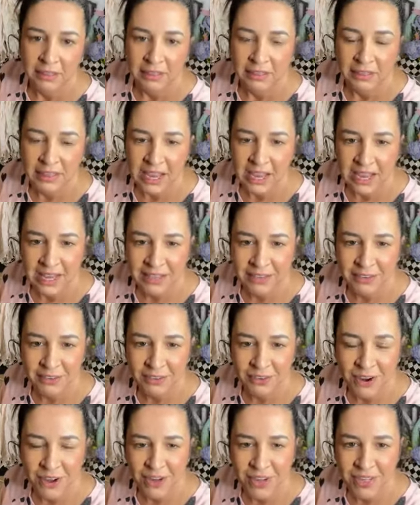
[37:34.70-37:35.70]
Thanks
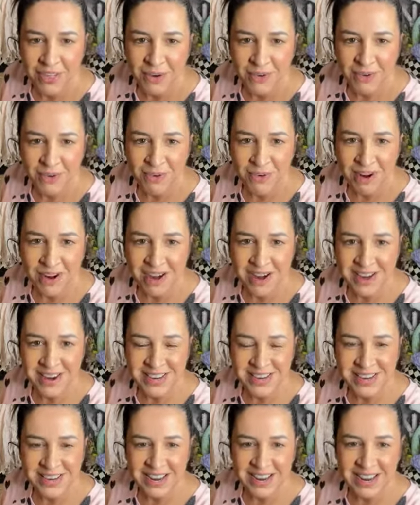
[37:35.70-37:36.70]
for all the
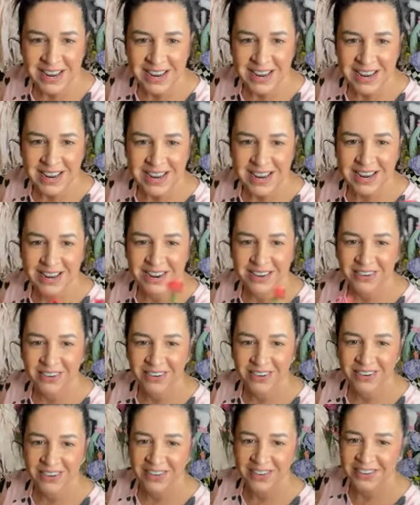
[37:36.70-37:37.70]
watching. Y'all are
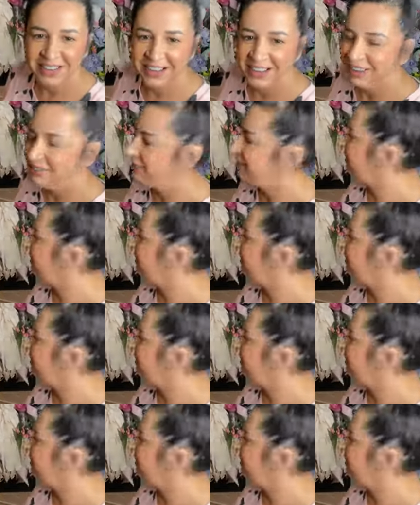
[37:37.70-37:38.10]
awesome.